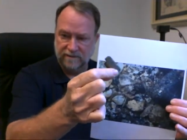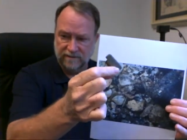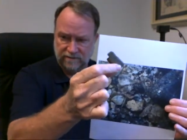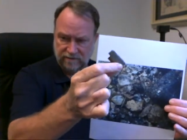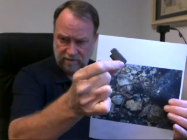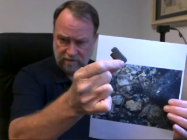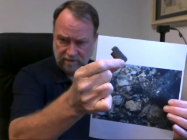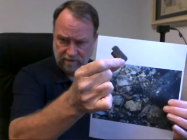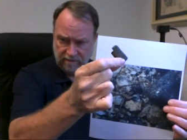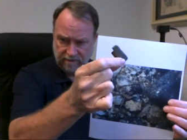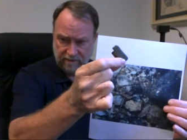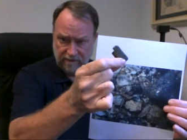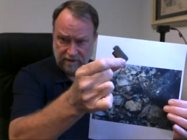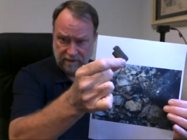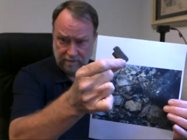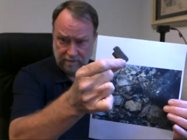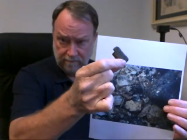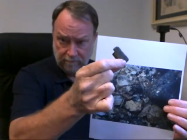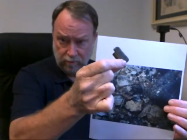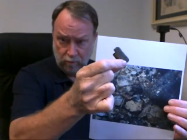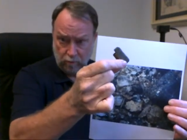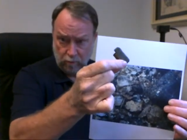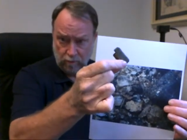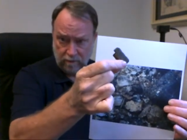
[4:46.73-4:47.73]
It's certainly not
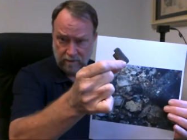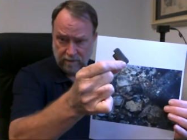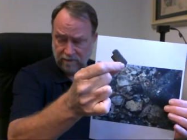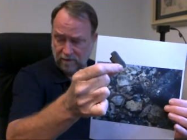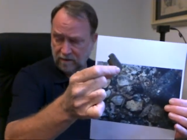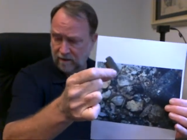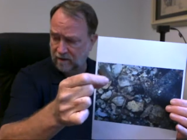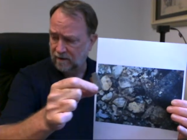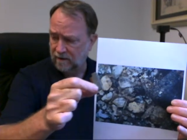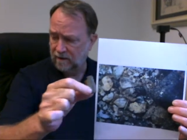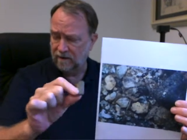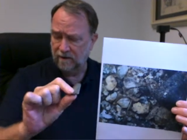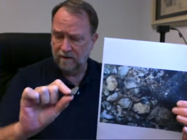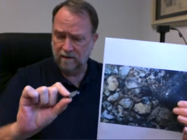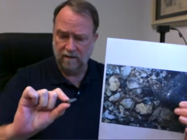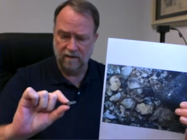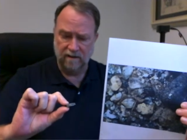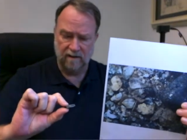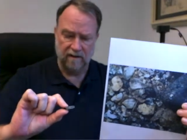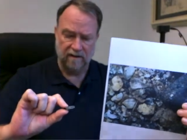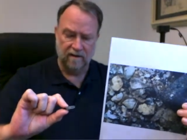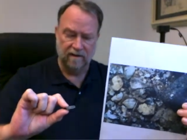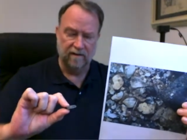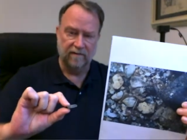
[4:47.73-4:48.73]
important
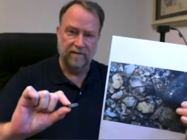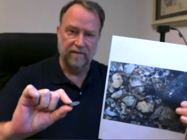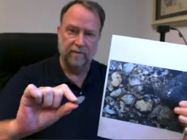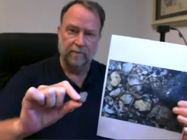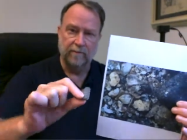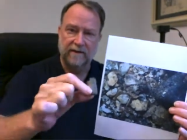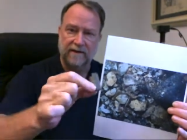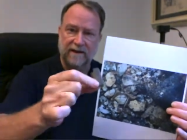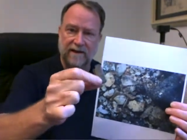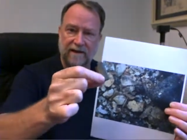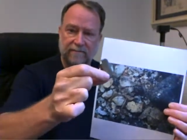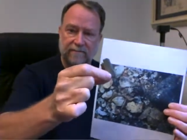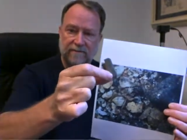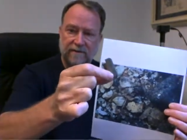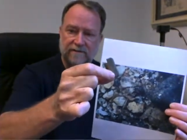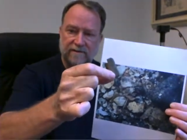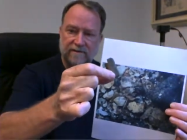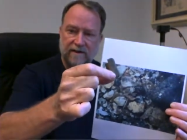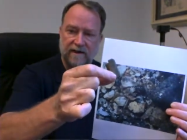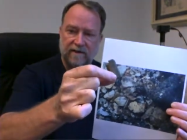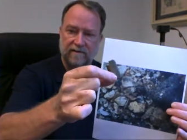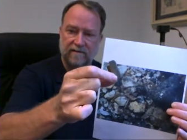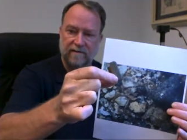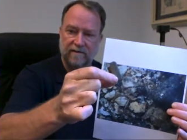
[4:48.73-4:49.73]
that we keep this
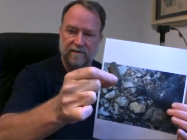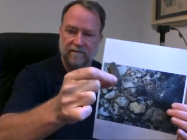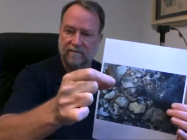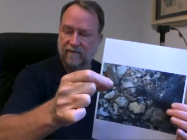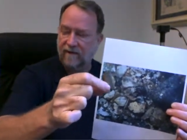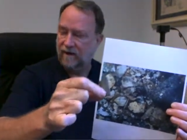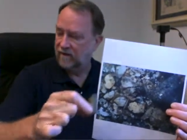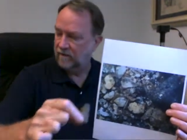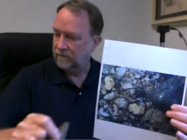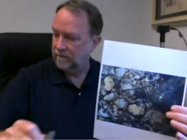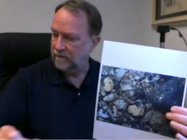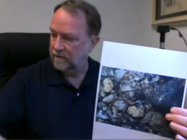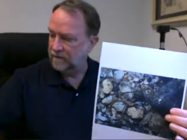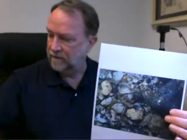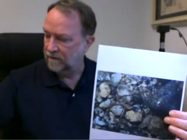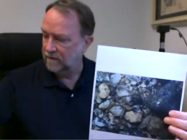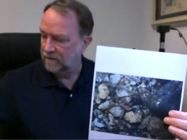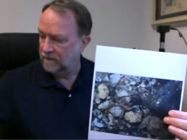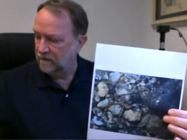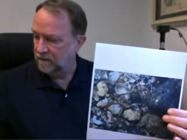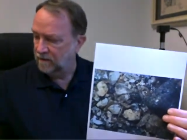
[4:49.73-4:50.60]
out of the environment.